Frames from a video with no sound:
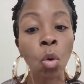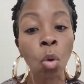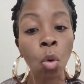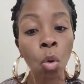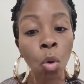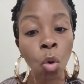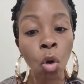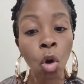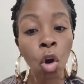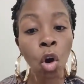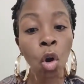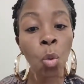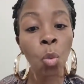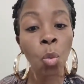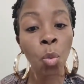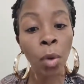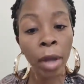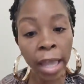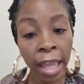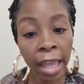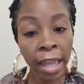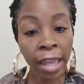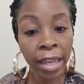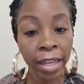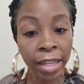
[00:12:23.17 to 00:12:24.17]

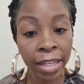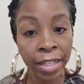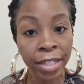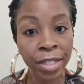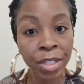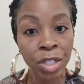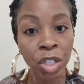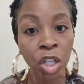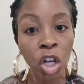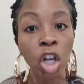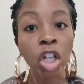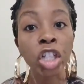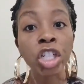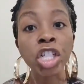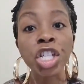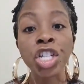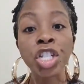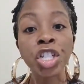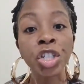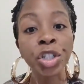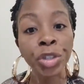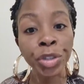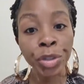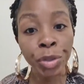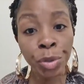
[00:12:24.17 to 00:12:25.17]
always a
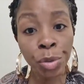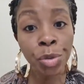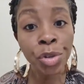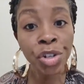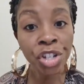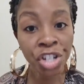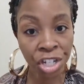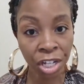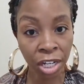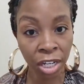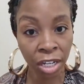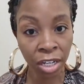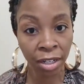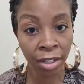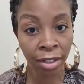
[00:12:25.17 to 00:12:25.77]
solution.